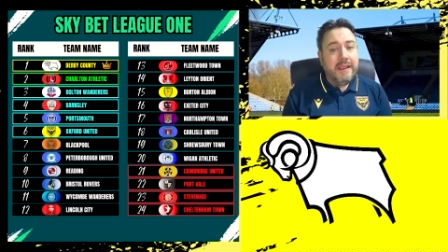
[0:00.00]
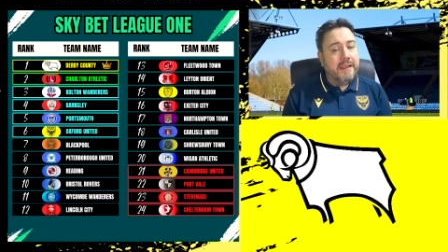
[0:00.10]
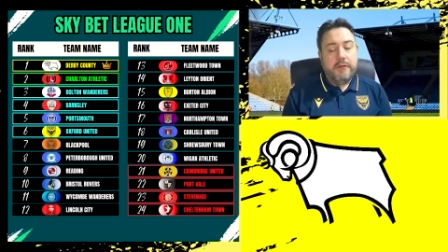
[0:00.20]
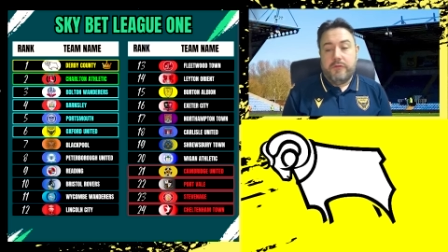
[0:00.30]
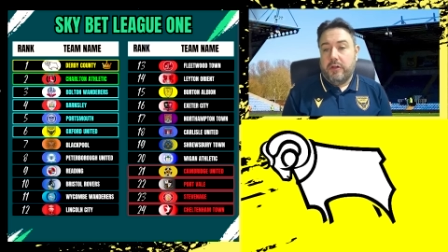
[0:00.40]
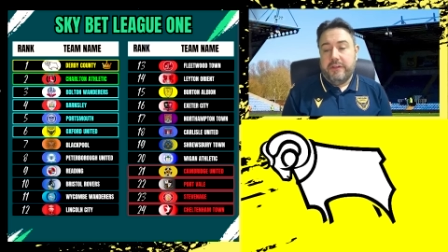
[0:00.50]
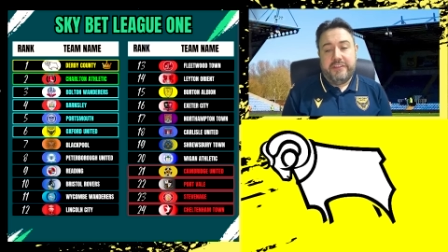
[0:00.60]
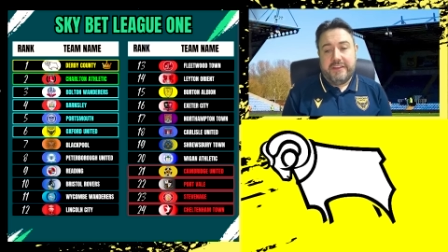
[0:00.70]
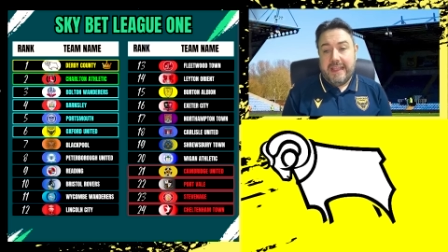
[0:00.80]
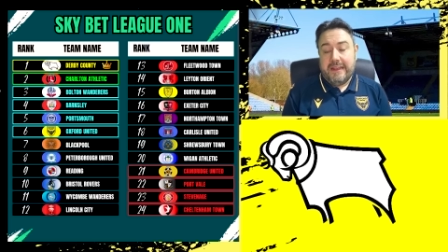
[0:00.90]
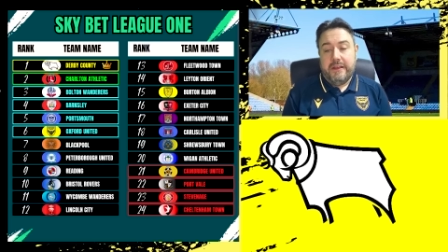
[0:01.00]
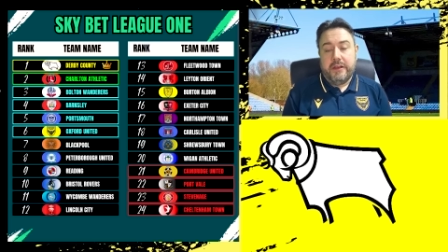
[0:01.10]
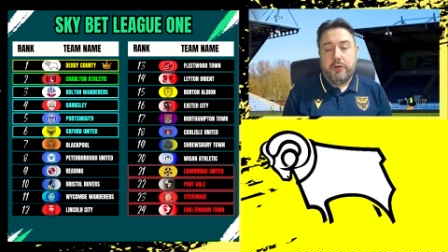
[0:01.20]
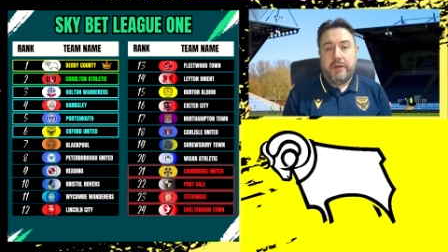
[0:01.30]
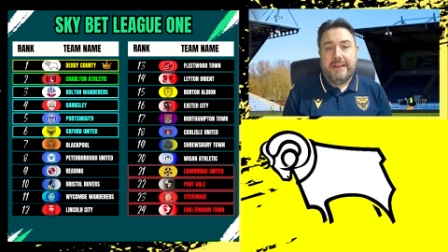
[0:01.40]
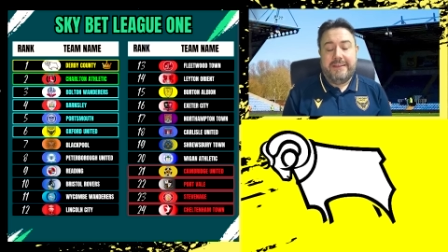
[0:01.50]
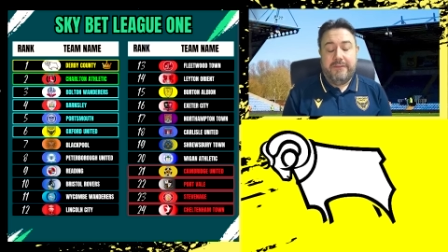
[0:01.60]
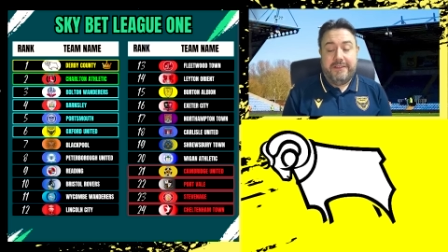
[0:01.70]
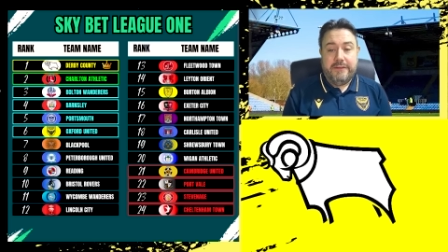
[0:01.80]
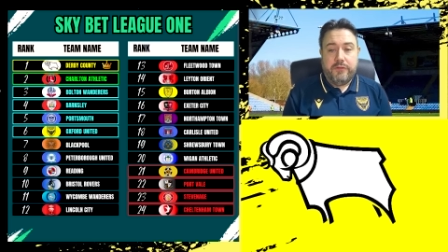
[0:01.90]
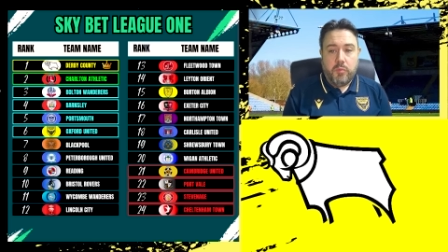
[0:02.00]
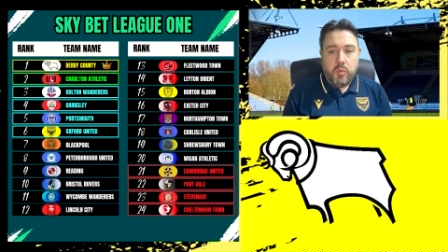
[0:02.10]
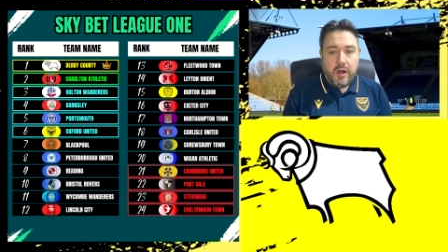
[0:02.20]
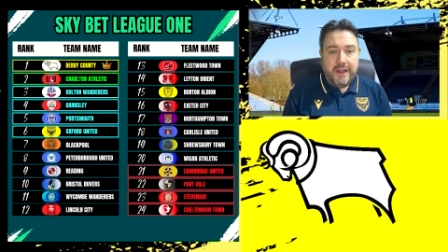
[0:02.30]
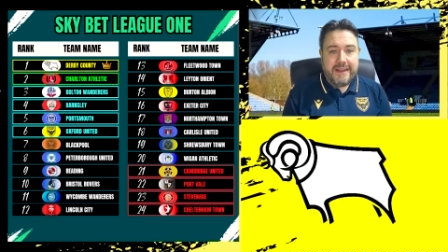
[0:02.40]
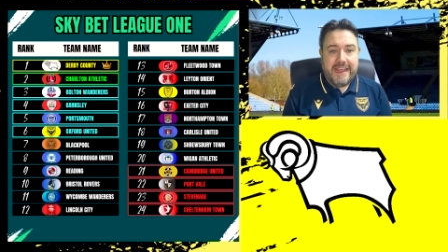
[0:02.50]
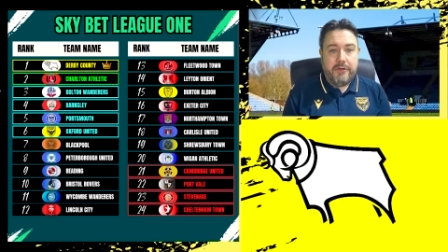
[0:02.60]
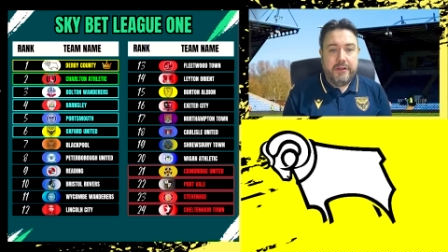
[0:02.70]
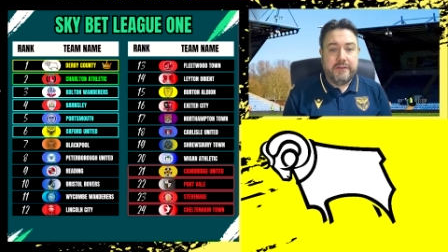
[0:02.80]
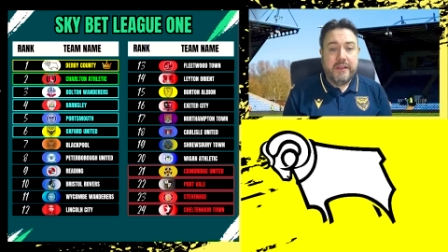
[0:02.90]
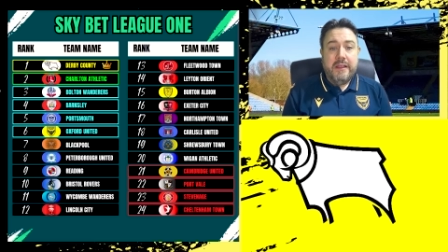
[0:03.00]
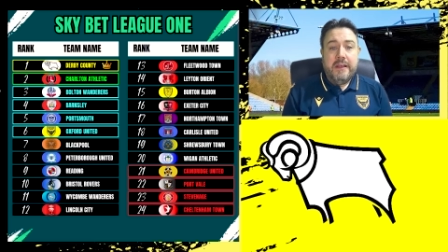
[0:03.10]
who've got the skill and the creativity from wide areas